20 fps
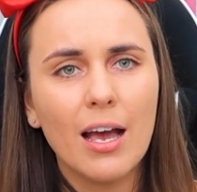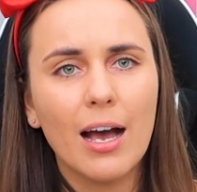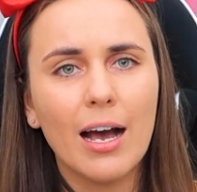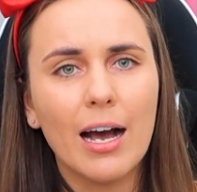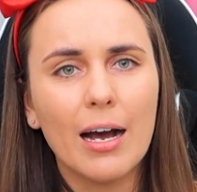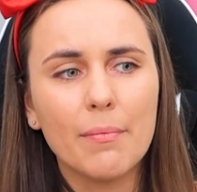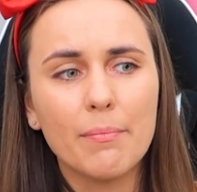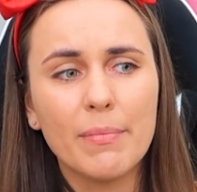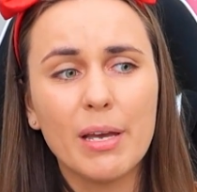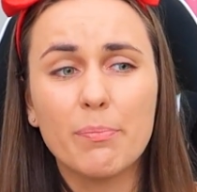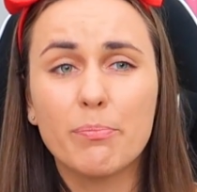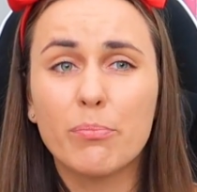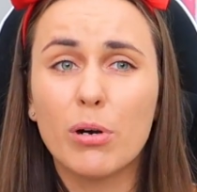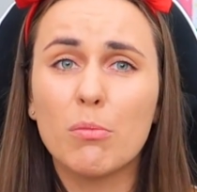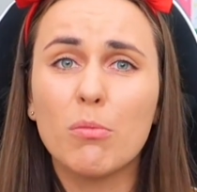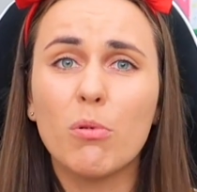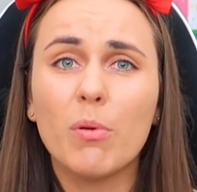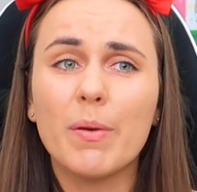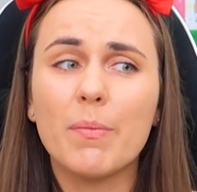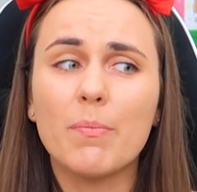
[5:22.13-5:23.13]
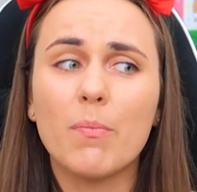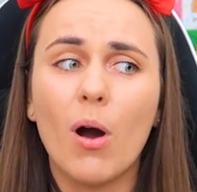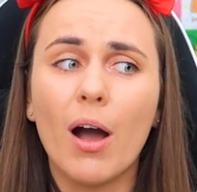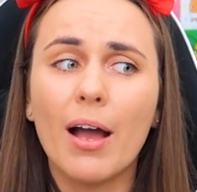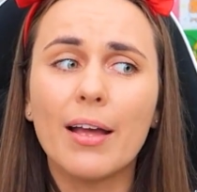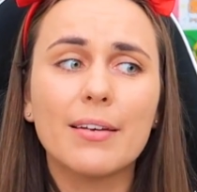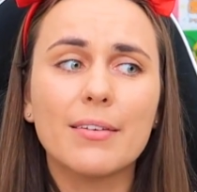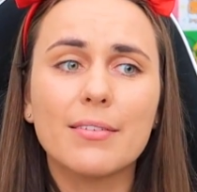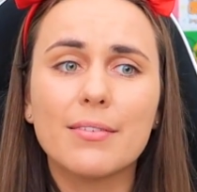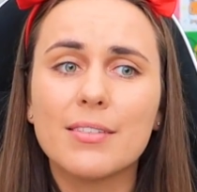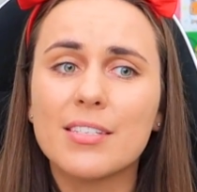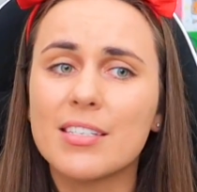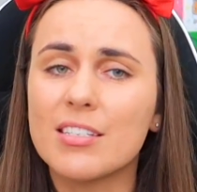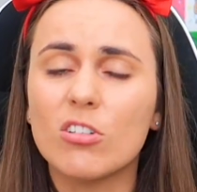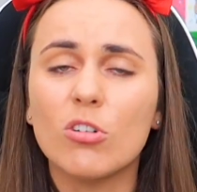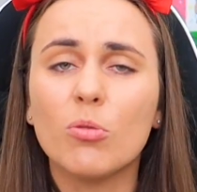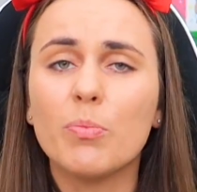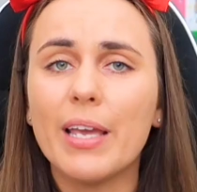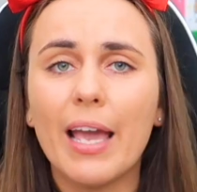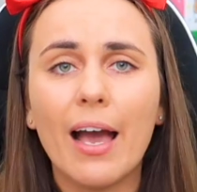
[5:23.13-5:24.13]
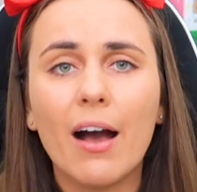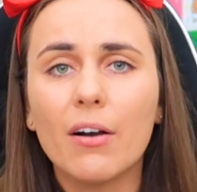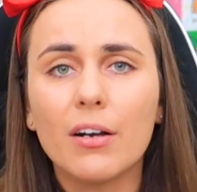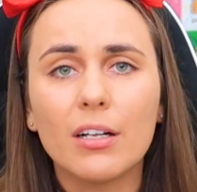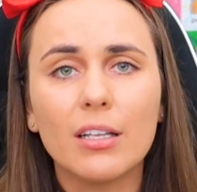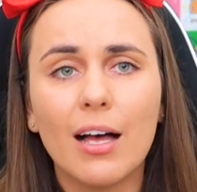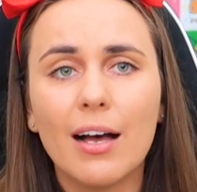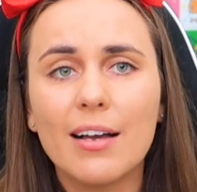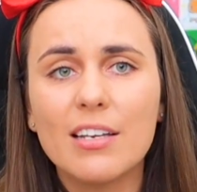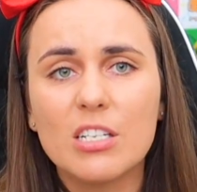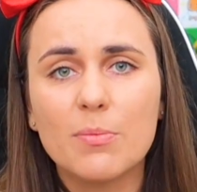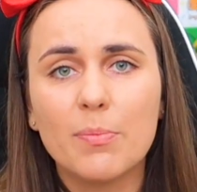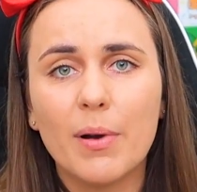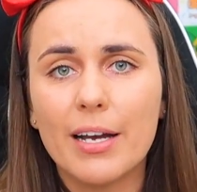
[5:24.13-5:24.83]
It probably might still be outclassed